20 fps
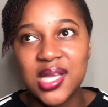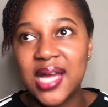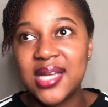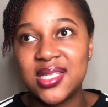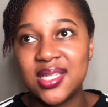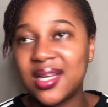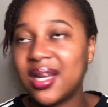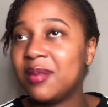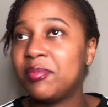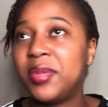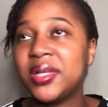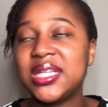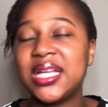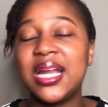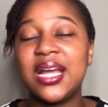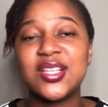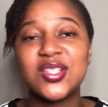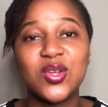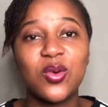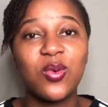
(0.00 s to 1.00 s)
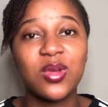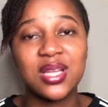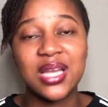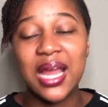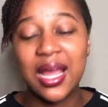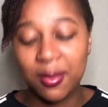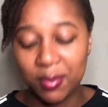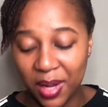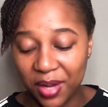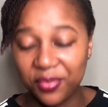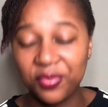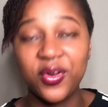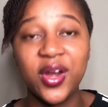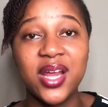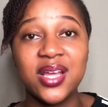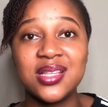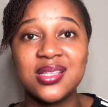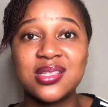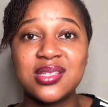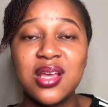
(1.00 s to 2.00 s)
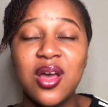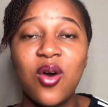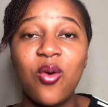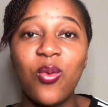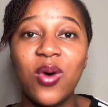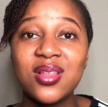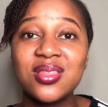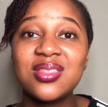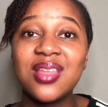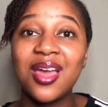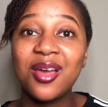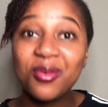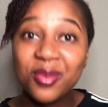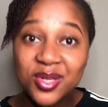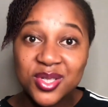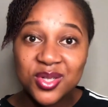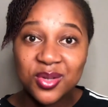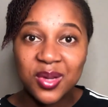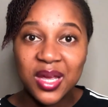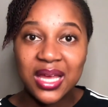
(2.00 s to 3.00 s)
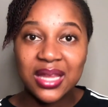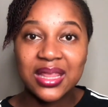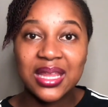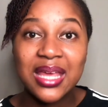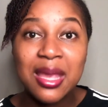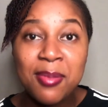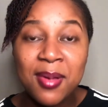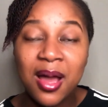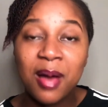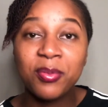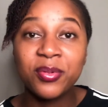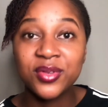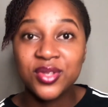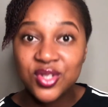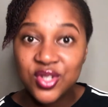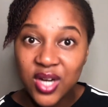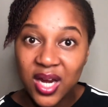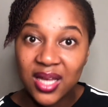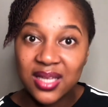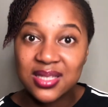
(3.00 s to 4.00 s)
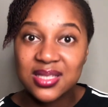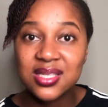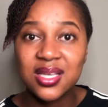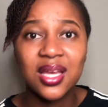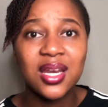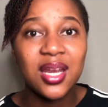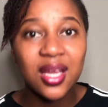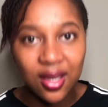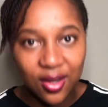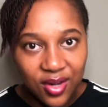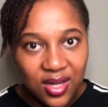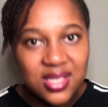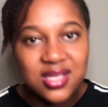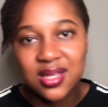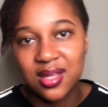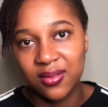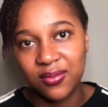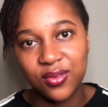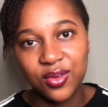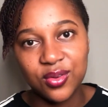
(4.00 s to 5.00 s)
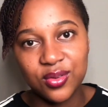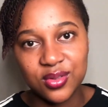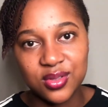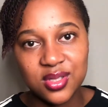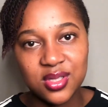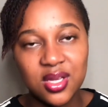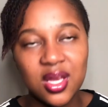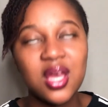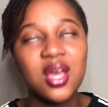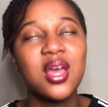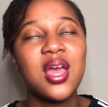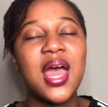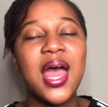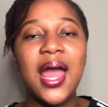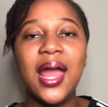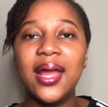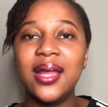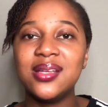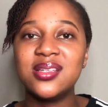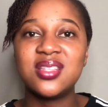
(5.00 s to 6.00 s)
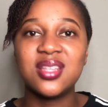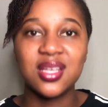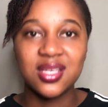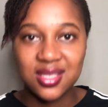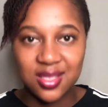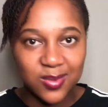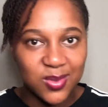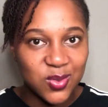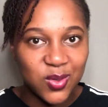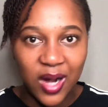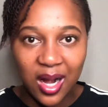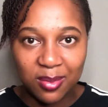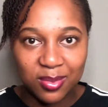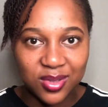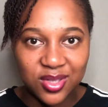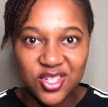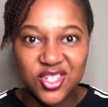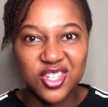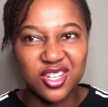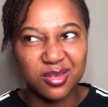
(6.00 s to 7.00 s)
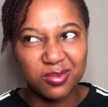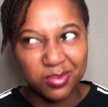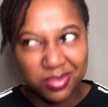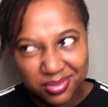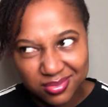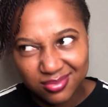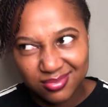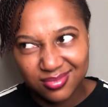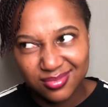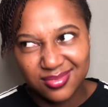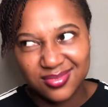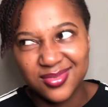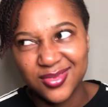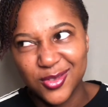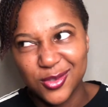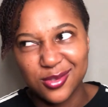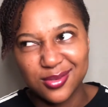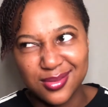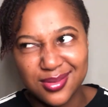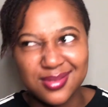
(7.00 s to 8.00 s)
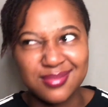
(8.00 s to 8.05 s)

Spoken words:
I didn't. But then I saw with like my friends what they were doing, keeping up with trends. It increased their views and their subscribership, or